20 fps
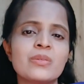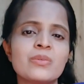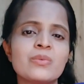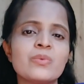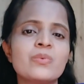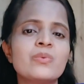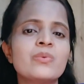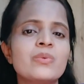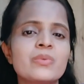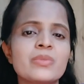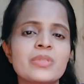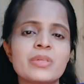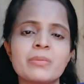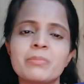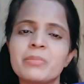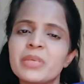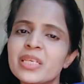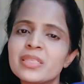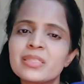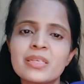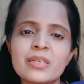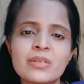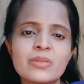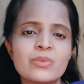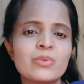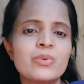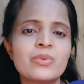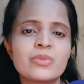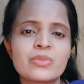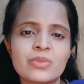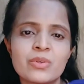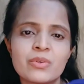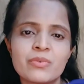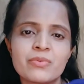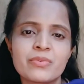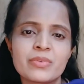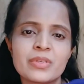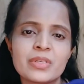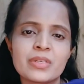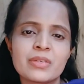to the basic roots
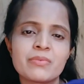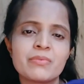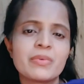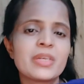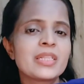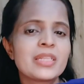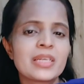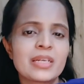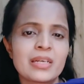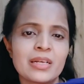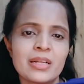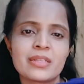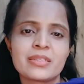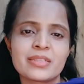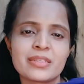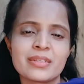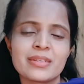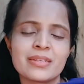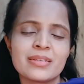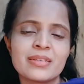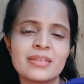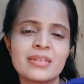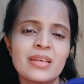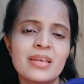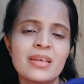of Vedic culture.